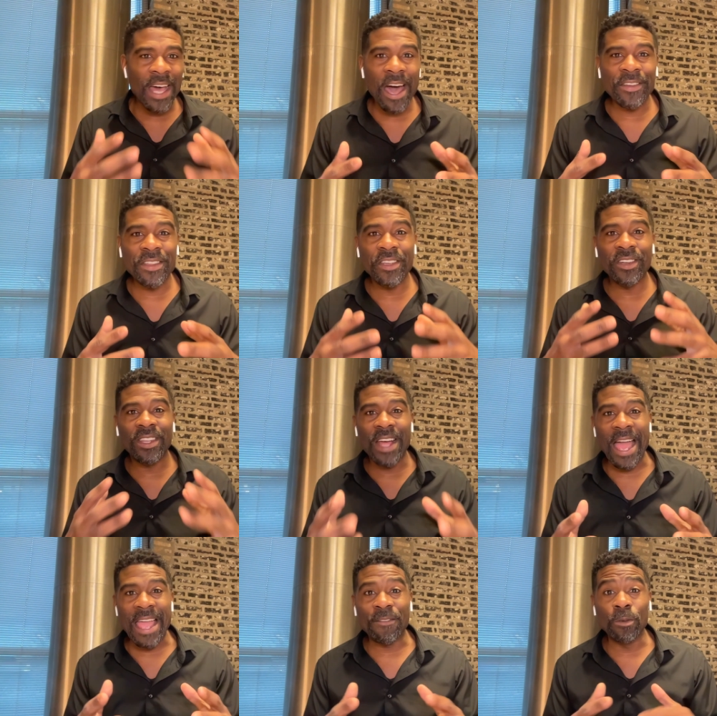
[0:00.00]
in your
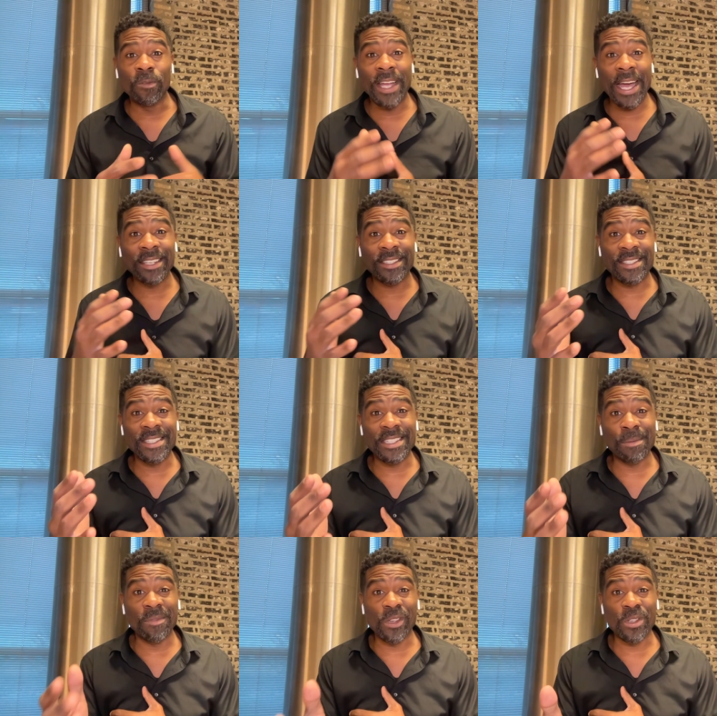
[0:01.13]
life who've gotten to see some of
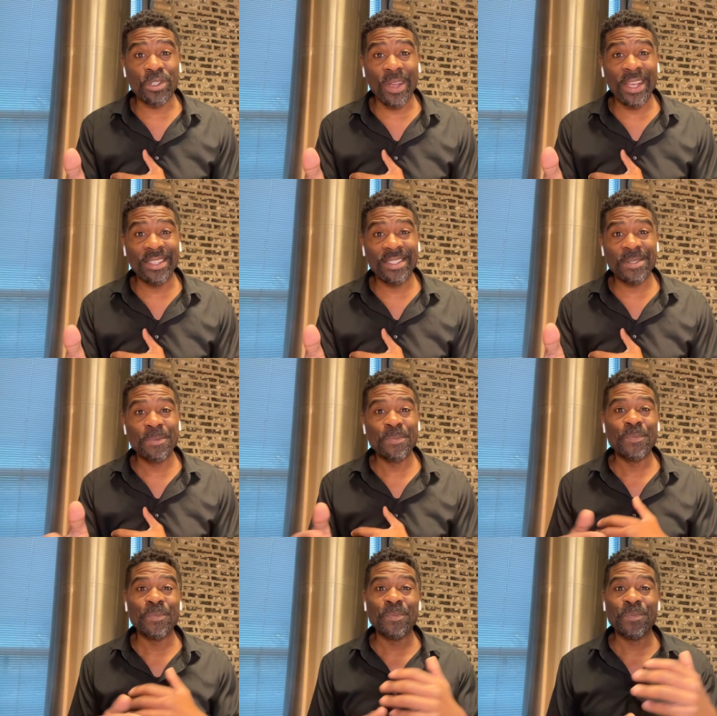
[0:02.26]
your strengths,
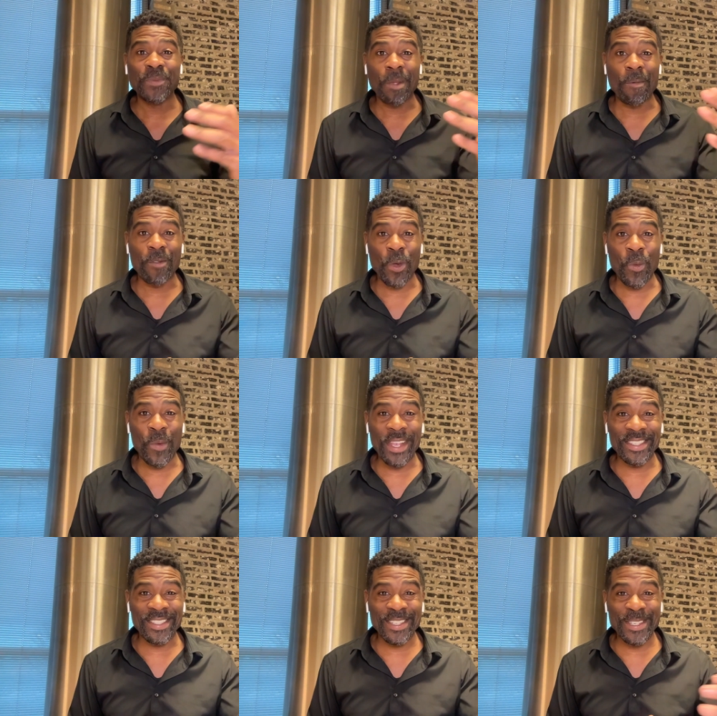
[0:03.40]
some of your
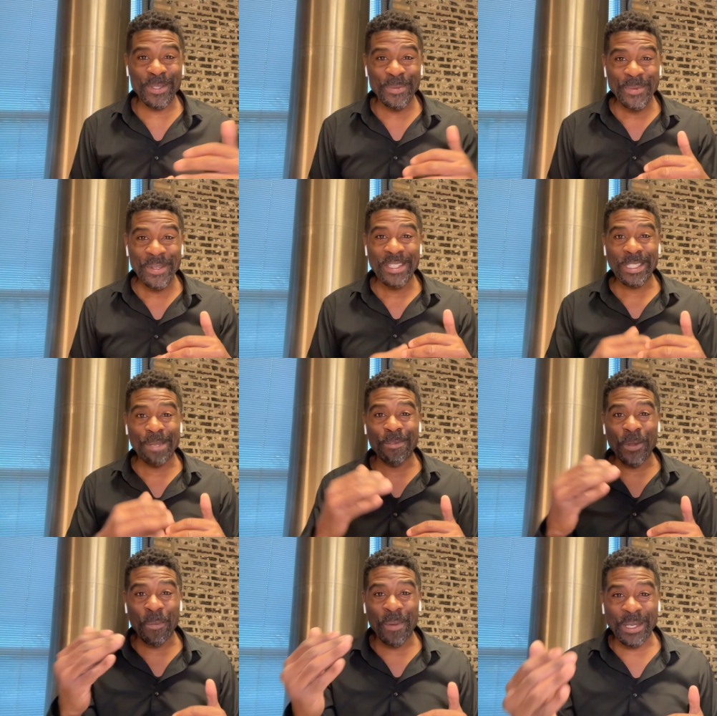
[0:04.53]
weaknesses, some of your
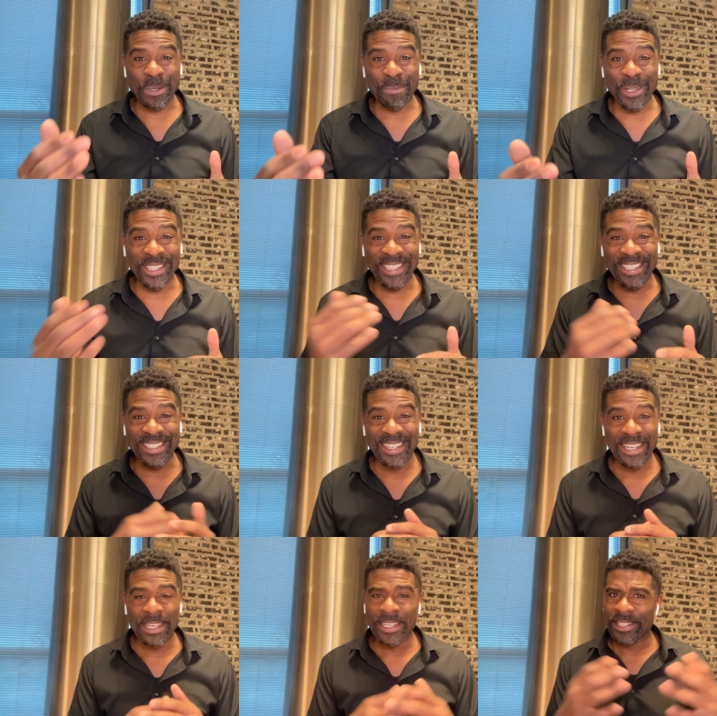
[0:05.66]
possibilities.
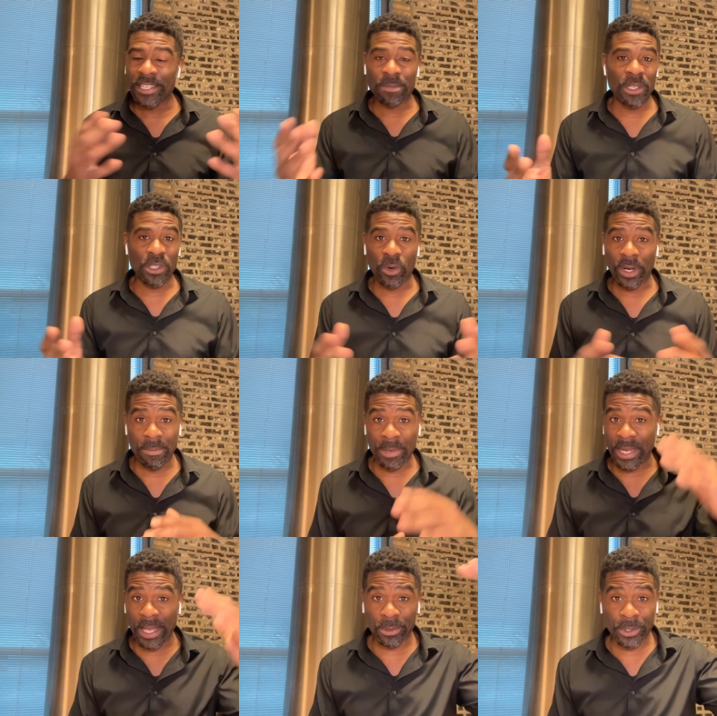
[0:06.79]
This mentor can be an
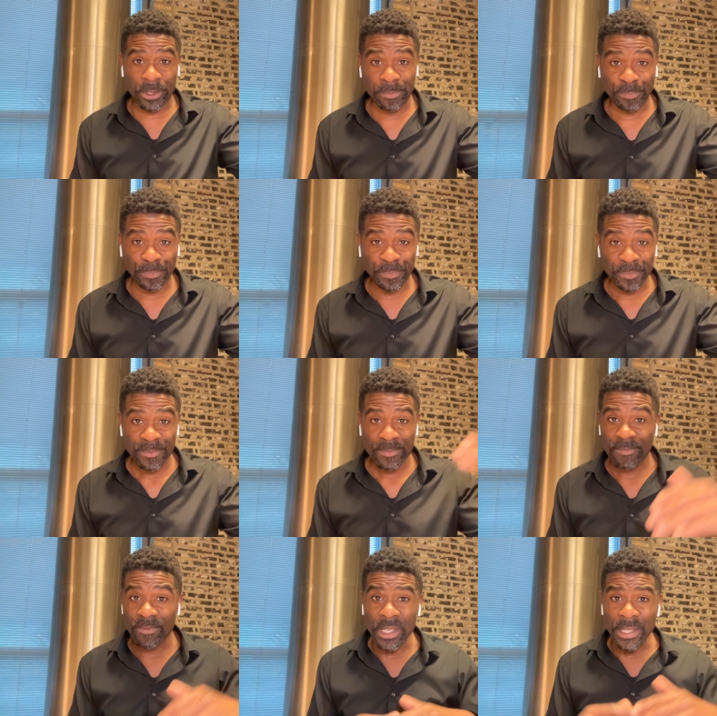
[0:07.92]
elder.
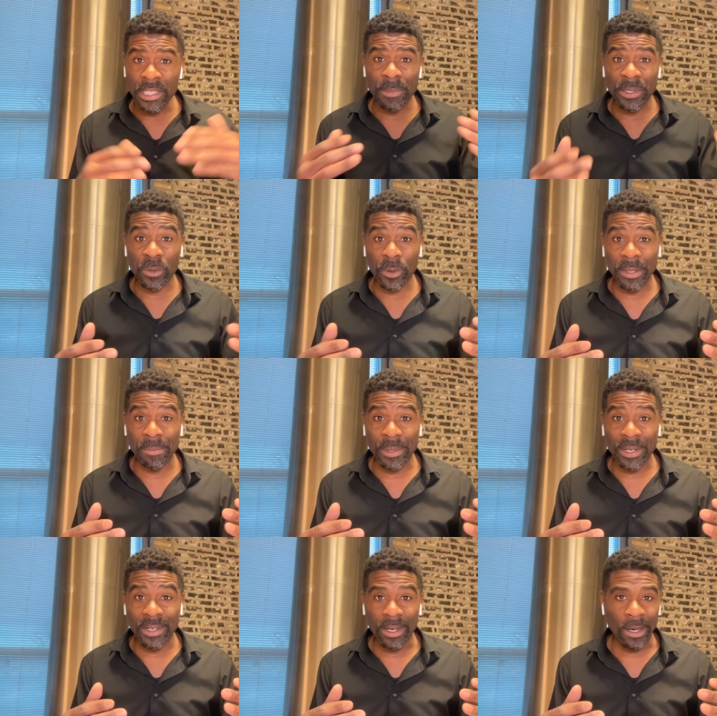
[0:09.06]
This mentor can
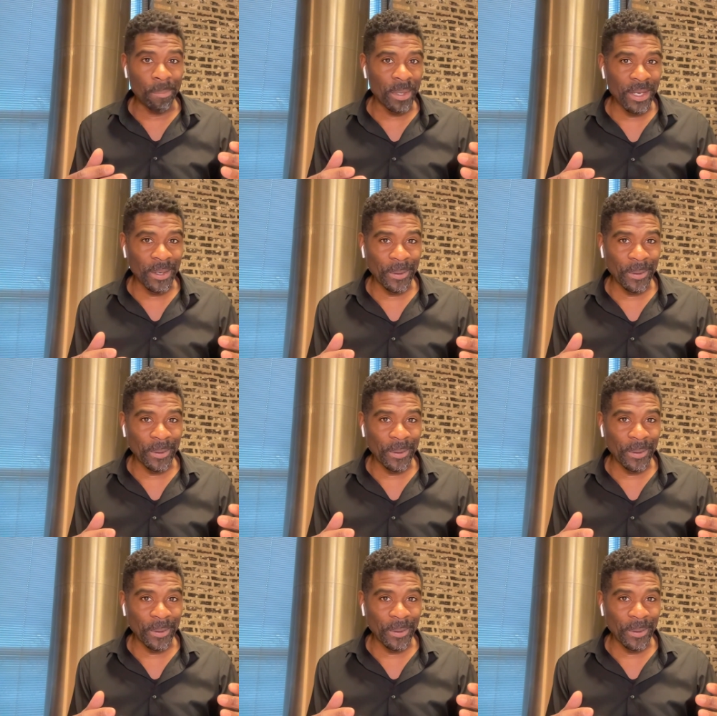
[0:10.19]
be a peer.